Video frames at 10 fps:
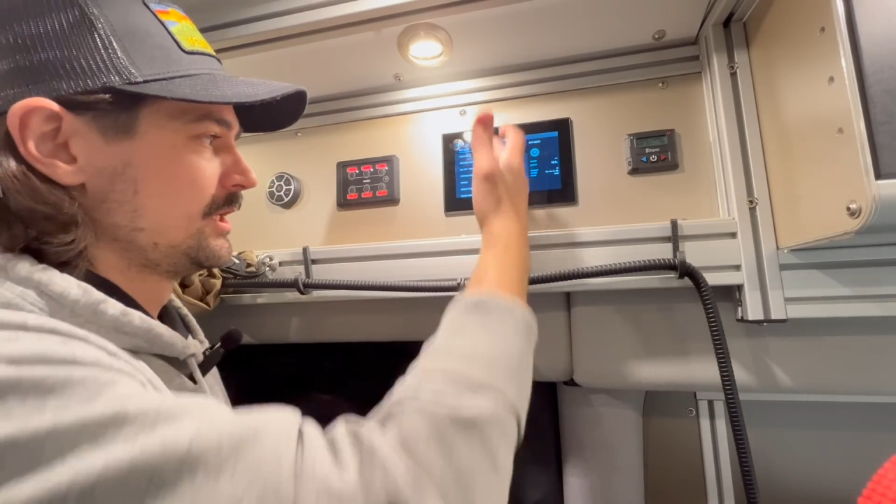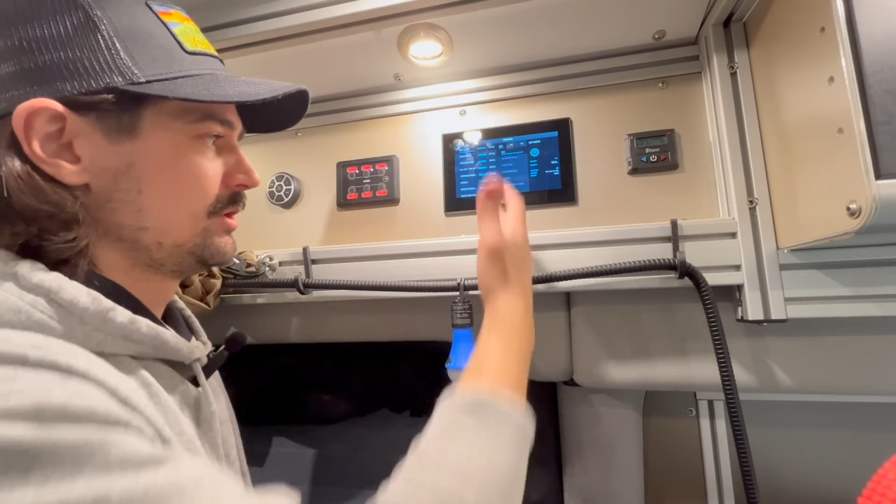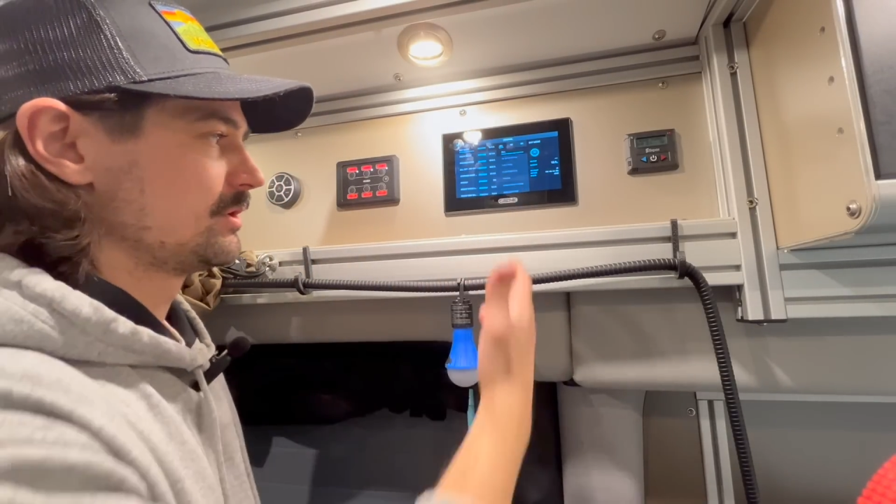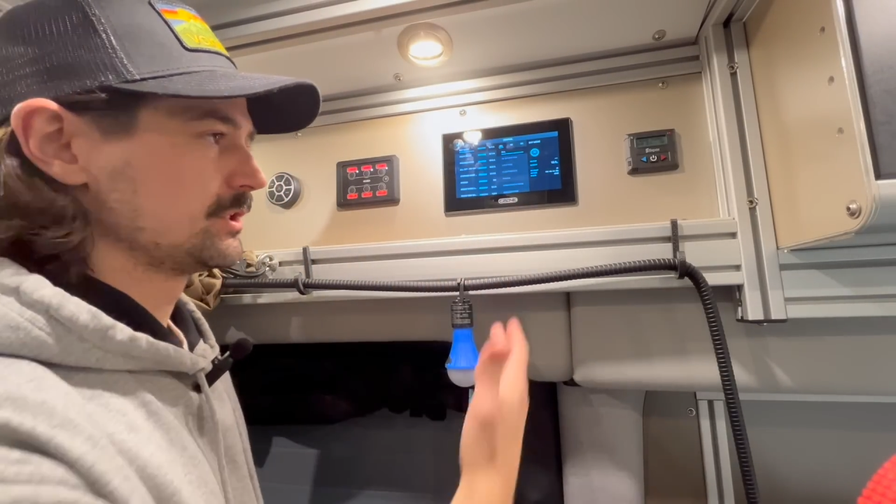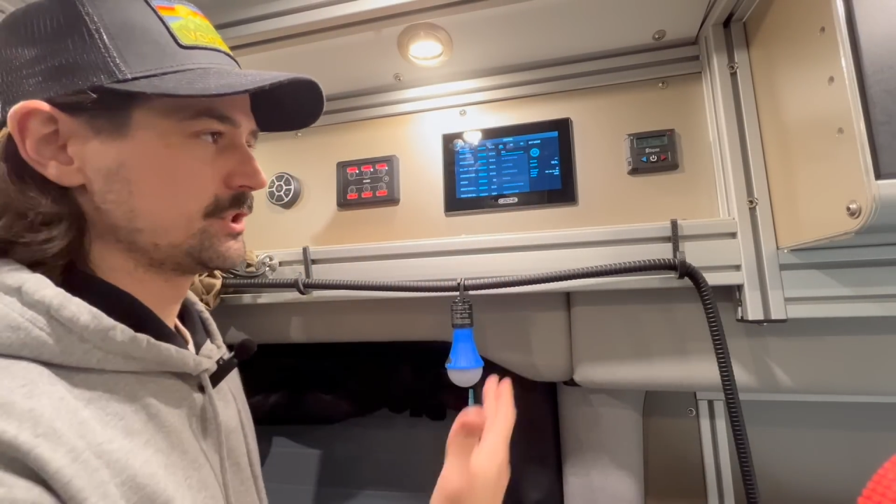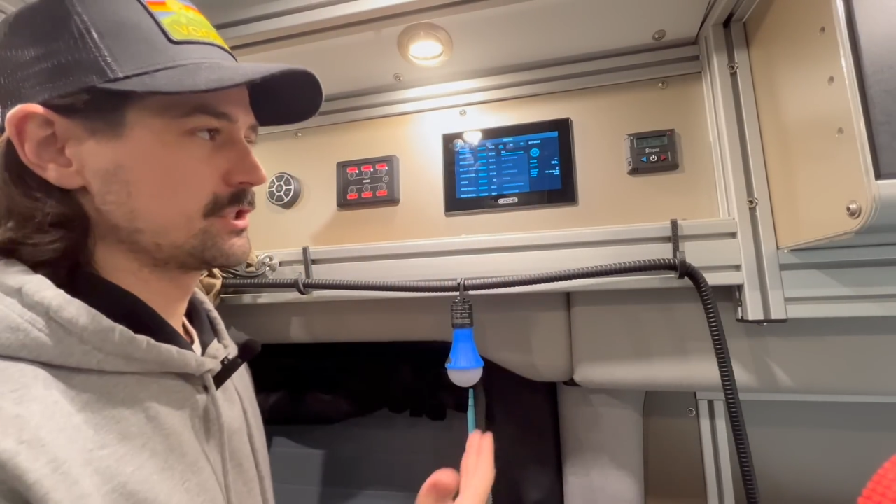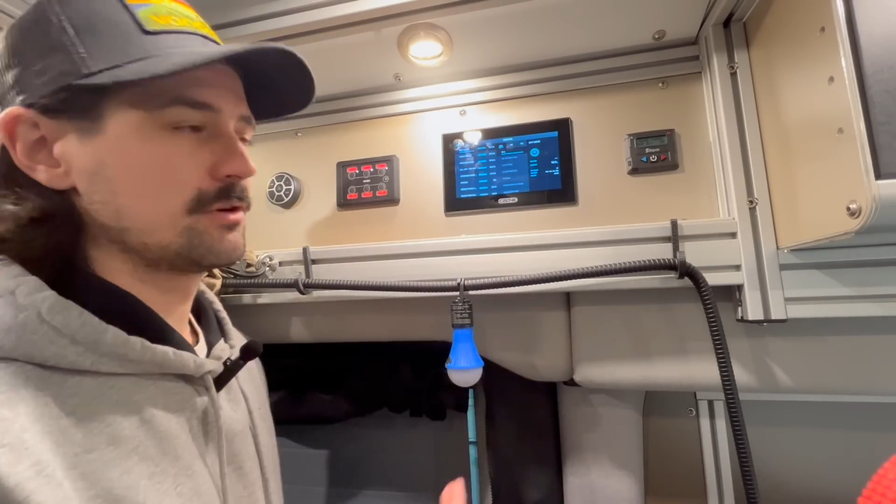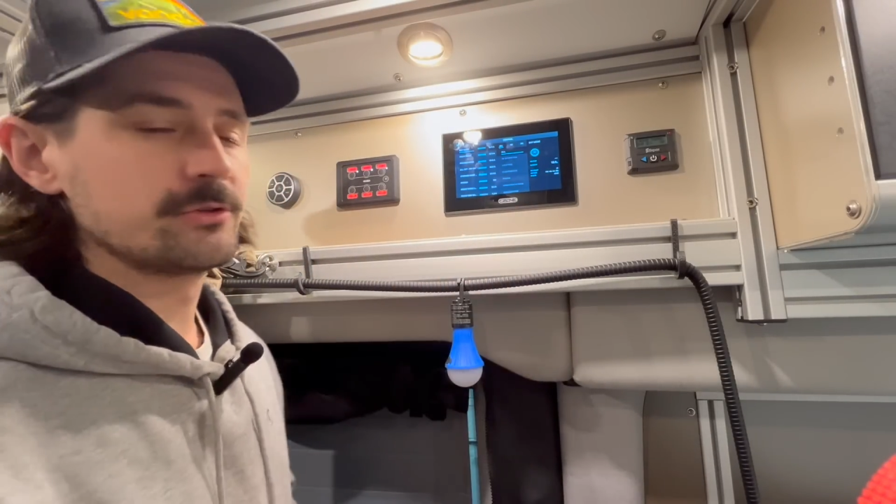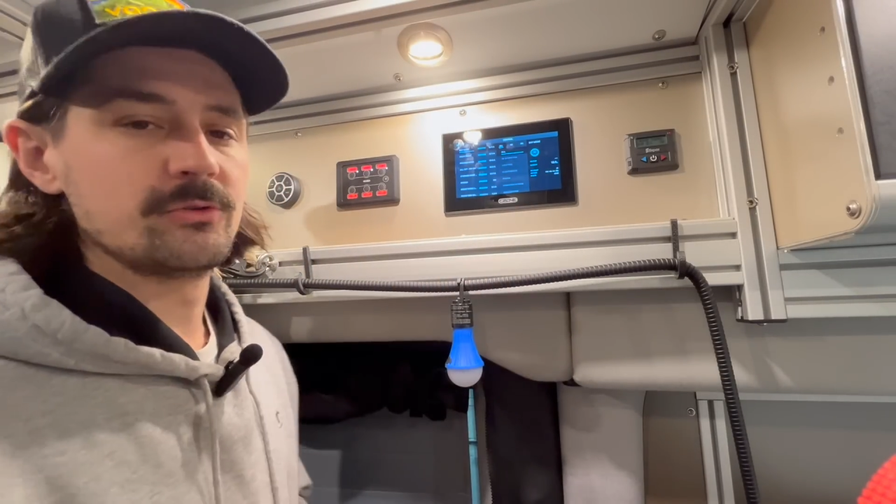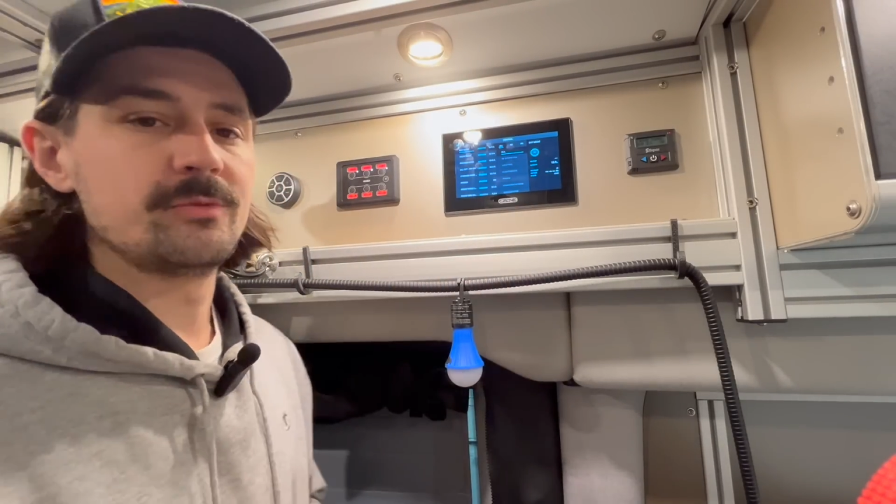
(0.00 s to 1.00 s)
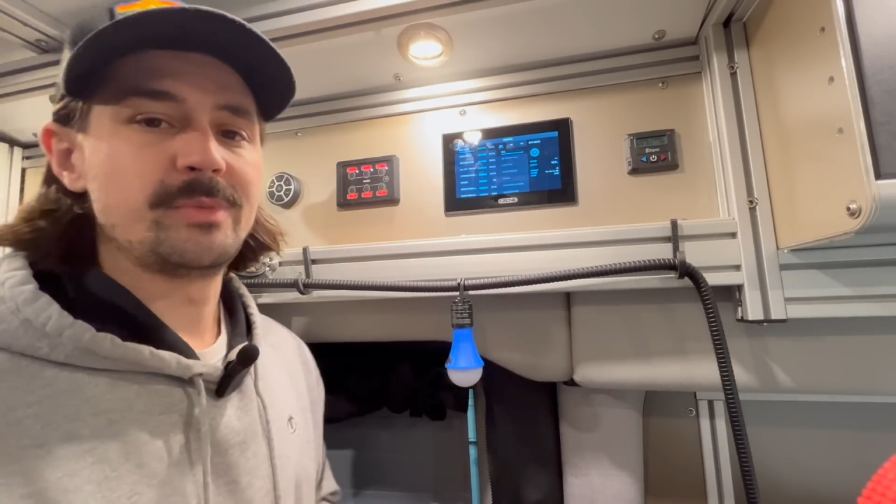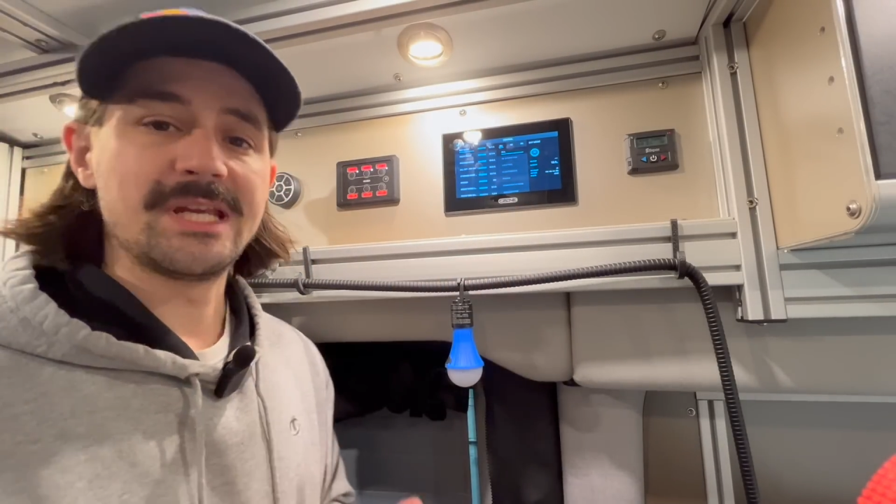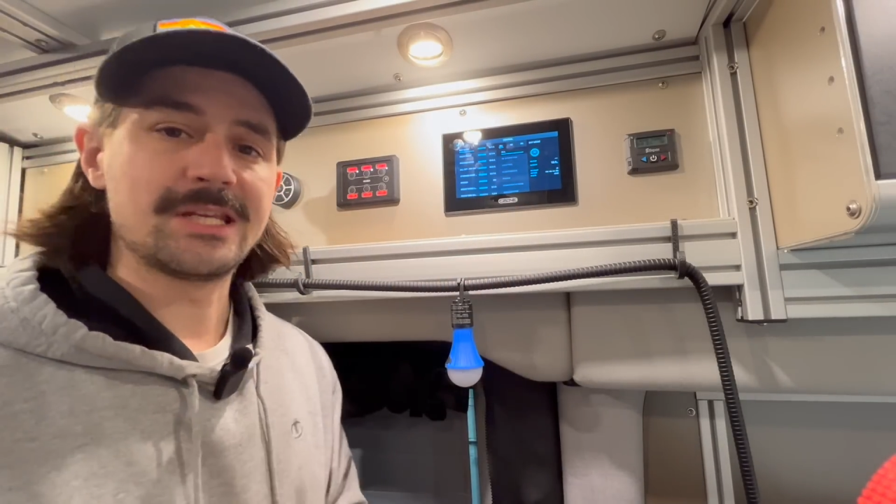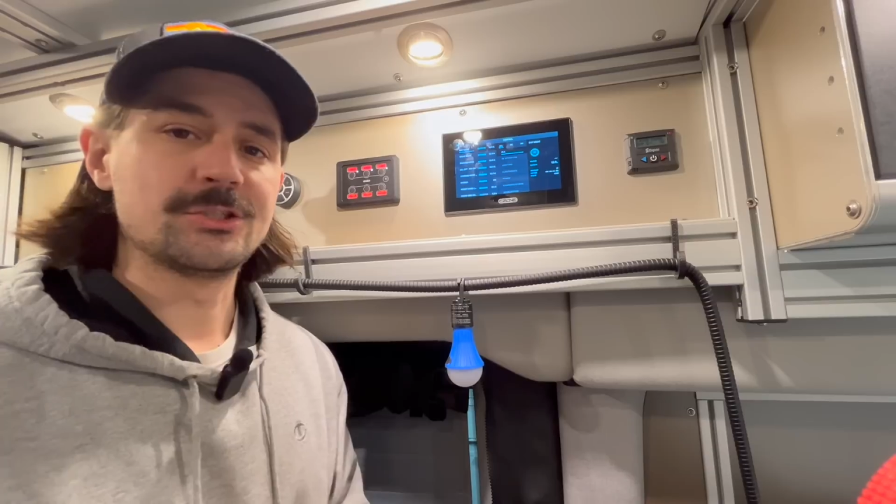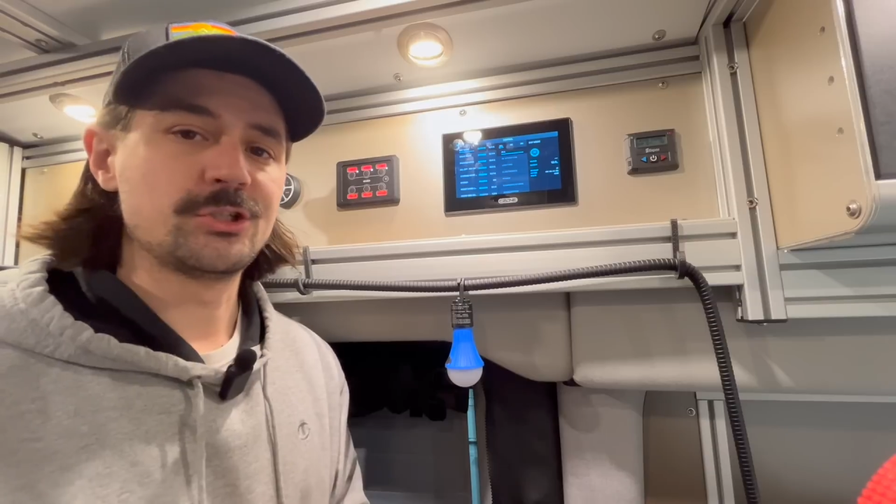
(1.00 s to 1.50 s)
You can just go through and
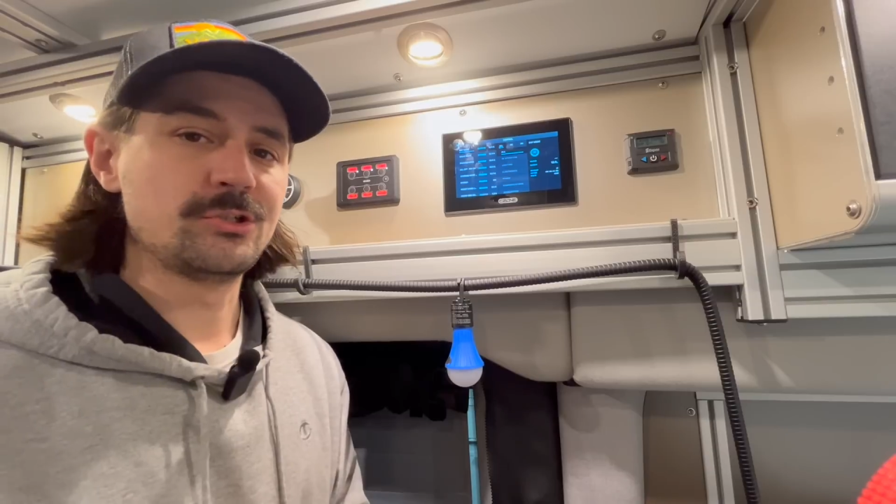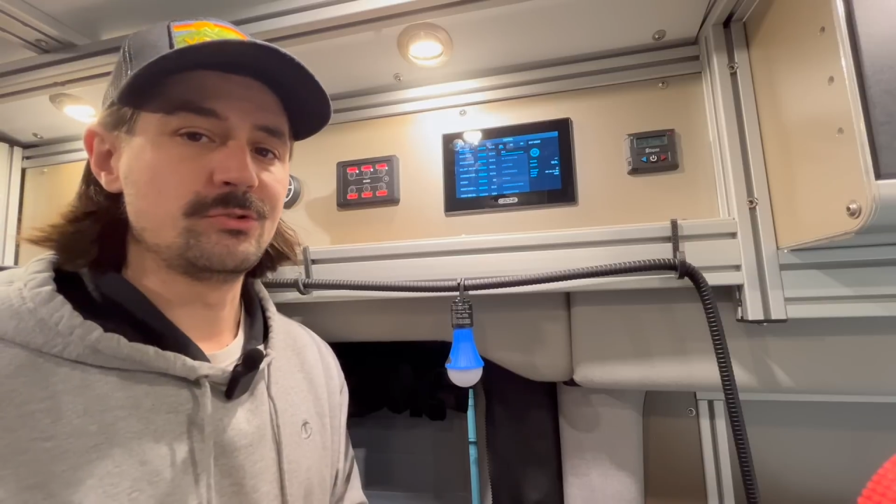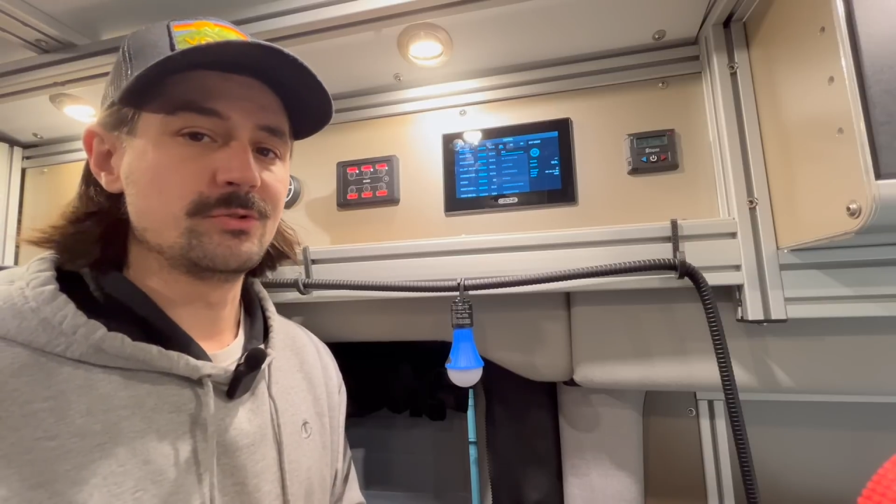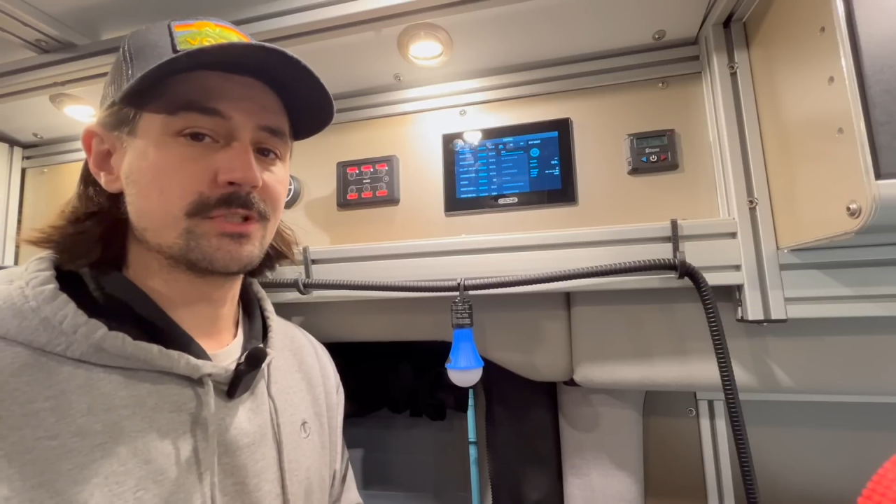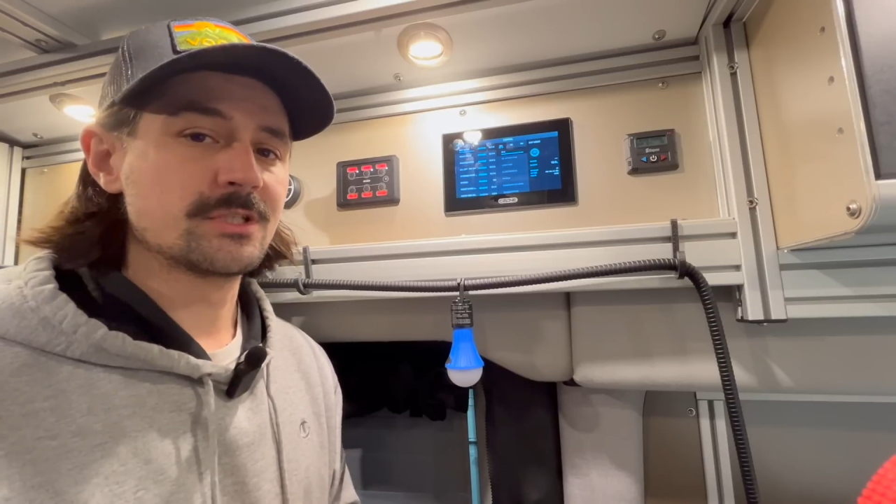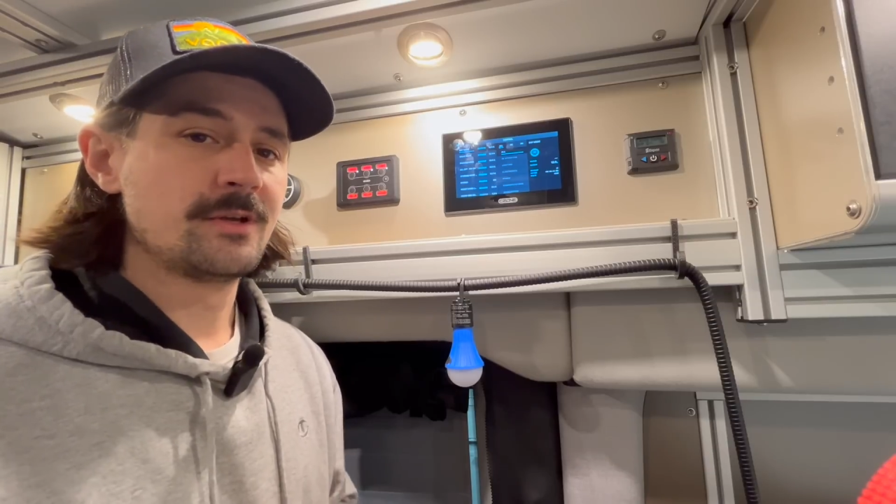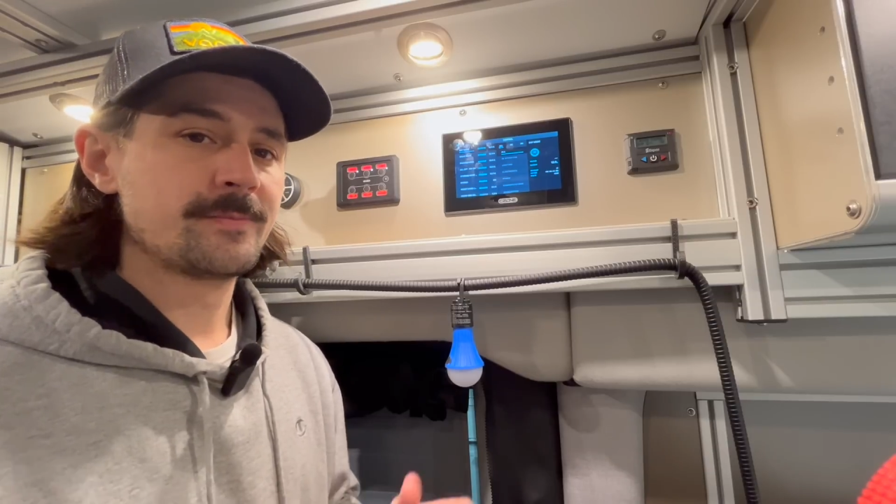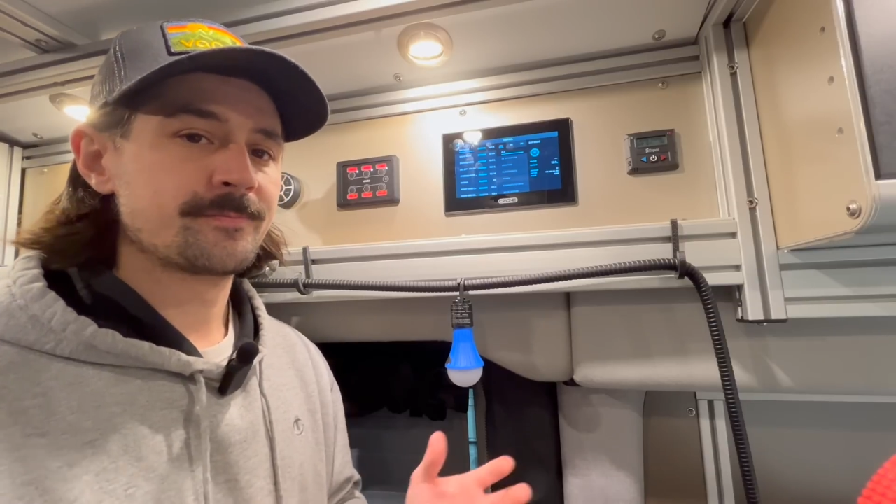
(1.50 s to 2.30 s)
pick and choose